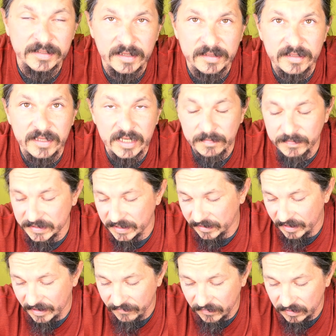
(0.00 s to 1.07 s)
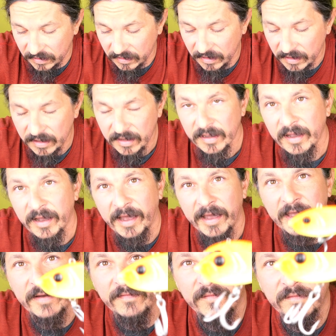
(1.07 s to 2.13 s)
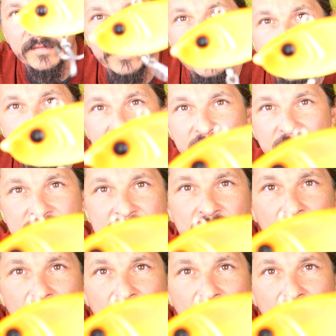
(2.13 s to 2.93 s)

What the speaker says: the deeps and everything. I have these